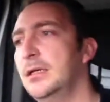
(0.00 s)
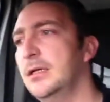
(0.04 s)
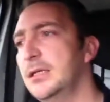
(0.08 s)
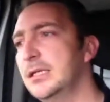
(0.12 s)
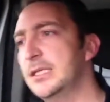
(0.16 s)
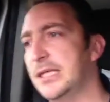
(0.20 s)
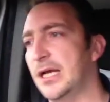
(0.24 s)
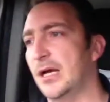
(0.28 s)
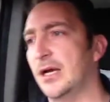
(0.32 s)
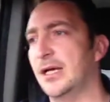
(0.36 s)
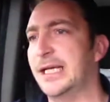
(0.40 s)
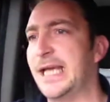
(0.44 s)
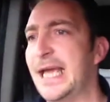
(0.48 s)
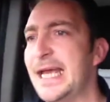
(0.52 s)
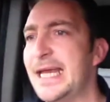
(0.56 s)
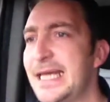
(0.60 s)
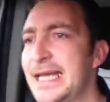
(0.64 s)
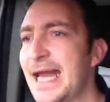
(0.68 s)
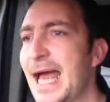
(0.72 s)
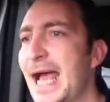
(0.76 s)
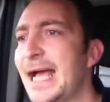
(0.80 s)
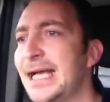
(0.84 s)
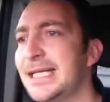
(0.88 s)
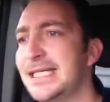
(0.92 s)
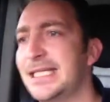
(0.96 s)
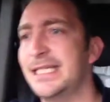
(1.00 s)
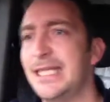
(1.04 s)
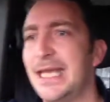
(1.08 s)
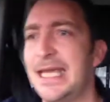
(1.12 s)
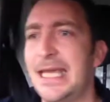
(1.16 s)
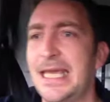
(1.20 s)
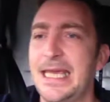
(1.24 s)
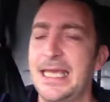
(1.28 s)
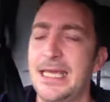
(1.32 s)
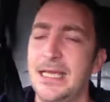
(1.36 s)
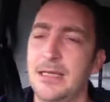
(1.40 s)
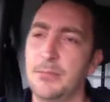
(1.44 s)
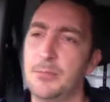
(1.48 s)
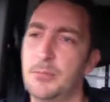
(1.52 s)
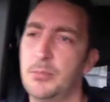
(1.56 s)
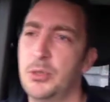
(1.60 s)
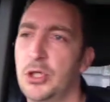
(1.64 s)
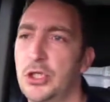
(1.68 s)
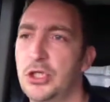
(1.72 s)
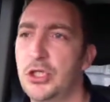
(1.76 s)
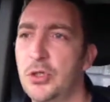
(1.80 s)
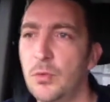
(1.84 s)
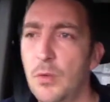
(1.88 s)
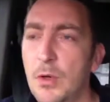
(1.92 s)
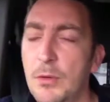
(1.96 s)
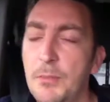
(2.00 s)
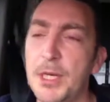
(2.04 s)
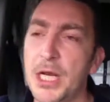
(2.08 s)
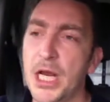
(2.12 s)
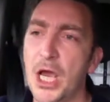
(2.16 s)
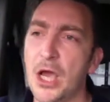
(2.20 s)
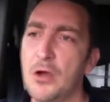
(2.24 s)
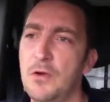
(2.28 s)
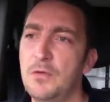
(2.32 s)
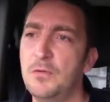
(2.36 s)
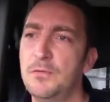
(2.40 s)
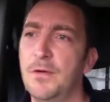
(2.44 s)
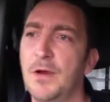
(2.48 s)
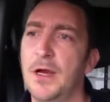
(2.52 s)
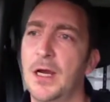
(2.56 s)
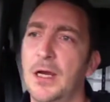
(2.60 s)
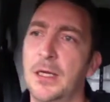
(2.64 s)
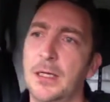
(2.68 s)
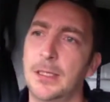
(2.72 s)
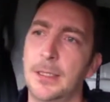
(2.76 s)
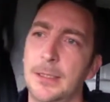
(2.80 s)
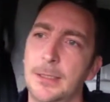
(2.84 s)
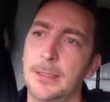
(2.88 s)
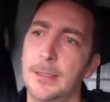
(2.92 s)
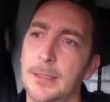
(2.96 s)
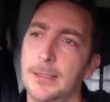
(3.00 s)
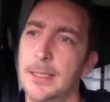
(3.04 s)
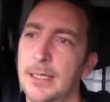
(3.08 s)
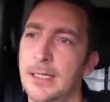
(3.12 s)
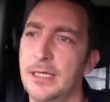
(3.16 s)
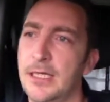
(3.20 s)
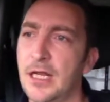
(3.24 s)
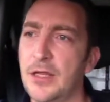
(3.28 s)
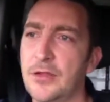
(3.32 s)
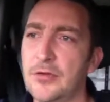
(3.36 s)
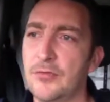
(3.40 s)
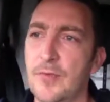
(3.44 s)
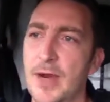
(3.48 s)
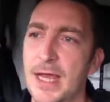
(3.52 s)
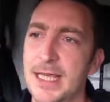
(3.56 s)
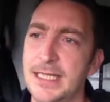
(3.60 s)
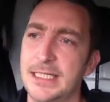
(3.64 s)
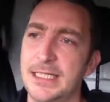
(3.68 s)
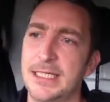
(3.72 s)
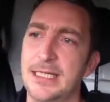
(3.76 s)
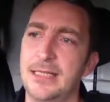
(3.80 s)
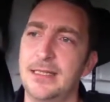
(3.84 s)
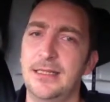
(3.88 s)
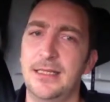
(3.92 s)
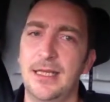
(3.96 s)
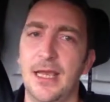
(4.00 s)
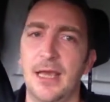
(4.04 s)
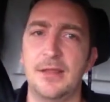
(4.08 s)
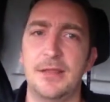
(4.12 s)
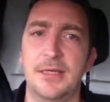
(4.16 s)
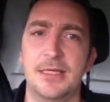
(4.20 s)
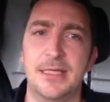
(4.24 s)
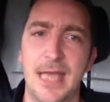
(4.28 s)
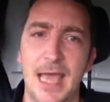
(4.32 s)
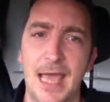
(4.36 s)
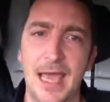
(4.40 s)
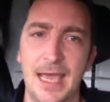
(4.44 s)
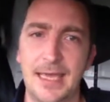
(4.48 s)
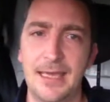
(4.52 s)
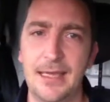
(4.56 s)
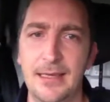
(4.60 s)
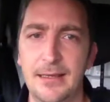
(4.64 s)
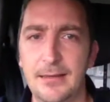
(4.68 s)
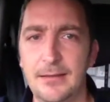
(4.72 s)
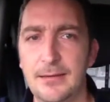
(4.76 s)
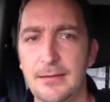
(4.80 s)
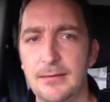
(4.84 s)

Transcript: started getting nasty, pushed a woman over, another resident the other day,